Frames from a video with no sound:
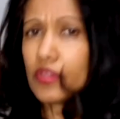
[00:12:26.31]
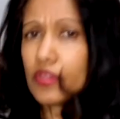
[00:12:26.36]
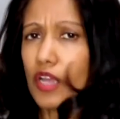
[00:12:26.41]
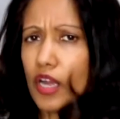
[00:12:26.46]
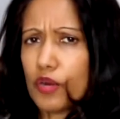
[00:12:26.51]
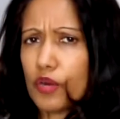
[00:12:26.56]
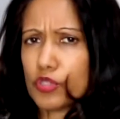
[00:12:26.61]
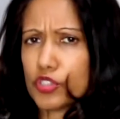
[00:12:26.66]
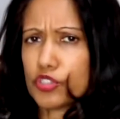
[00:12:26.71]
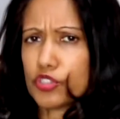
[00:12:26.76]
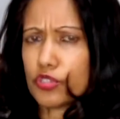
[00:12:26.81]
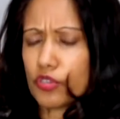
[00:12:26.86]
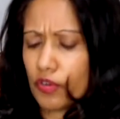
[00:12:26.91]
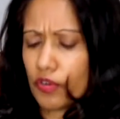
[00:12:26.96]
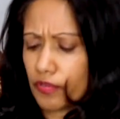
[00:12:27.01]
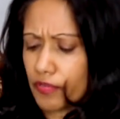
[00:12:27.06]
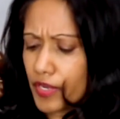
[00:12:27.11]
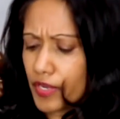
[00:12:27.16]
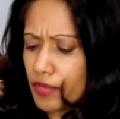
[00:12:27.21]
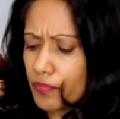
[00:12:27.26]
I was sure
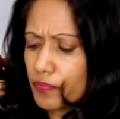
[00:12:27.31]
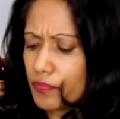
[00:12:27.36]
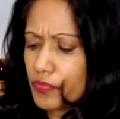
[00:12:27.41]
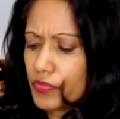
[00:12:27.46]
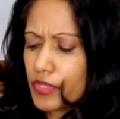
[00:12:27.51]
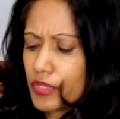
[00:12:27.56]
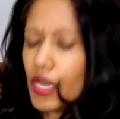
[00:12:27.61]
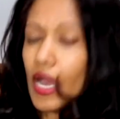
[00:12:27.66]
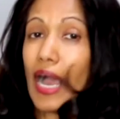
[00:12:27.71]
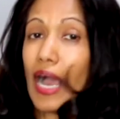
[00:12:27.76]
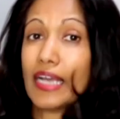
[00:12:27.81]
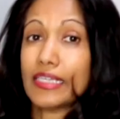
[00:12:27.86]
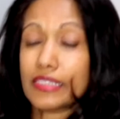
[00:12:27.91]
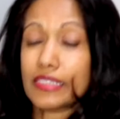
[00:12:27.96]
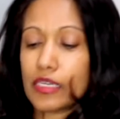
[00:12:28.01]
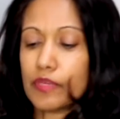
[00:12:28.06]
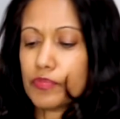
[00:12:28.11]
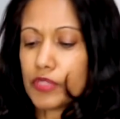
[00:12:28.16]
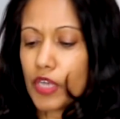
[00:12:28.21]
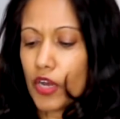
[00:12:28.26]
of it. I
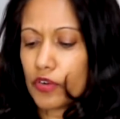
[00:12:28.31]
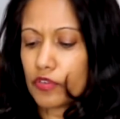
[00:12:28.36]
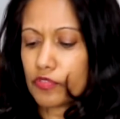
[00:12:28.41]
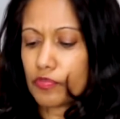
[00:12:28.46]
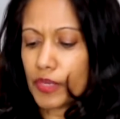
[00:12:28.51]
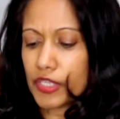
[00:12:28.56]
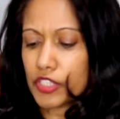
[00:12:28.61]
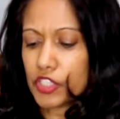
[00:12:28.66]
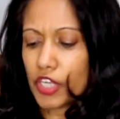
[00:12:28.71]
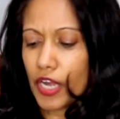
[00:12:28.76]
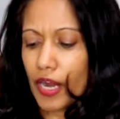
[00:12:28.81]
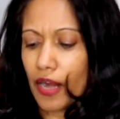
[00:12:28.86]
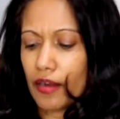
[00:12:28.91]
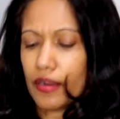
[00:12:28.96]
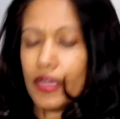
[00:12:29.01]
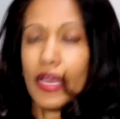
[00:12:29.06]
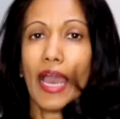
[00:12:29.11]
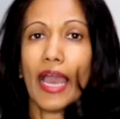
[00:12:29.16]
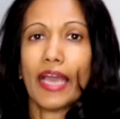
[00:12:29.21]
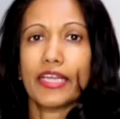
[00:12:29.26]
slipped out of my chair
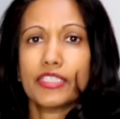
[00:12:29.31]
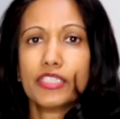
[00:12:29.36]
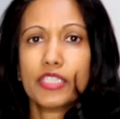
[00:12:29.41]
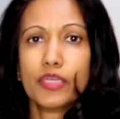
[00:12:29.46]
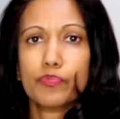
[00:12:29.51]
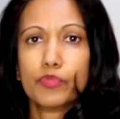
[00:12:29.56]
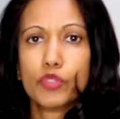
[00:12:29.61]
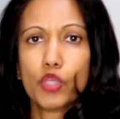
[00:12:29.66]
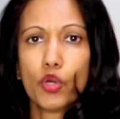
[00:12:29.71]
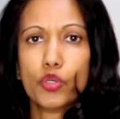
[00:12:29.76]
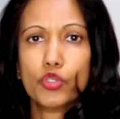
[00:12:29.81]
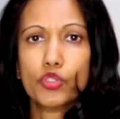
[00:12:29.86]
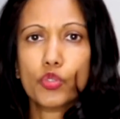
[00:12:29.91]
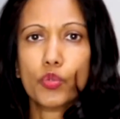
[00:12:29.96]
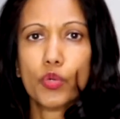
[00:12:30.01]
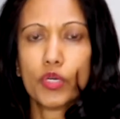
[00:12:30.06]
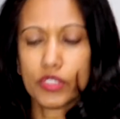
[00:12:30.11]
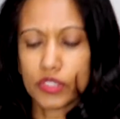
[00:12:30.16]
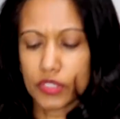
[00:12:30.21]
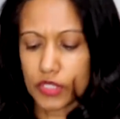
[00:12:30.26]
and tiptoed
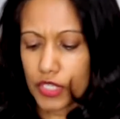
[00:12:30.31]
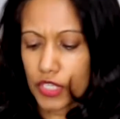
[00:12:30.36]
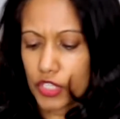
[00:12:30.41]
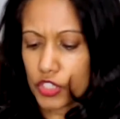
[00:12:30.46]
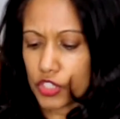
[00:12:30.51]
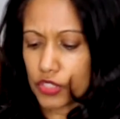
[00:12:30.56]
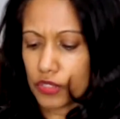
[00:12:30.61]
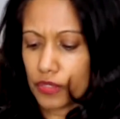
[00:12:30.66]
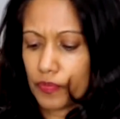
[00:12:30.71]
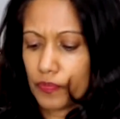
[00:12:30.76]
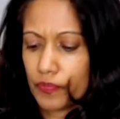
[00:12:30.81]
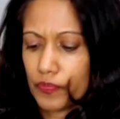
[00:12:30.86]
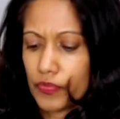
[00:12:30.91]
towards the kitchen.